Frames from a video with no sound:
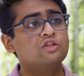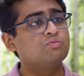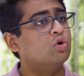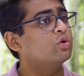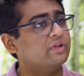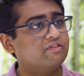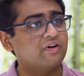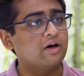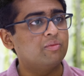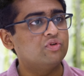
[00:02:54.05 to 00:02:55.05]
spoke with
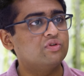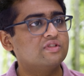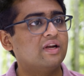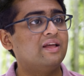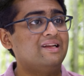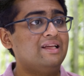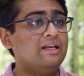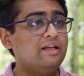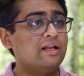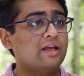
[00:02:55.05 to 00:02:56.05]
farmers that I
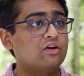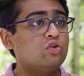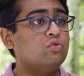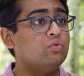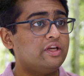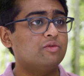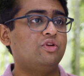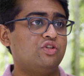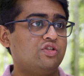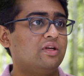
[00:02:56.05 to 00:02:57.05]
really like truly
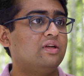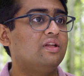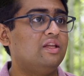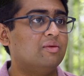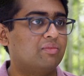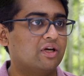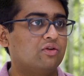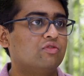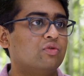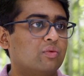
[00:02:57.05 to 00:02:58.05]
appreciated the
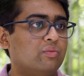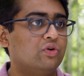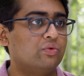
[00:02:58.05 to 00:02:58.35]
impact of what we're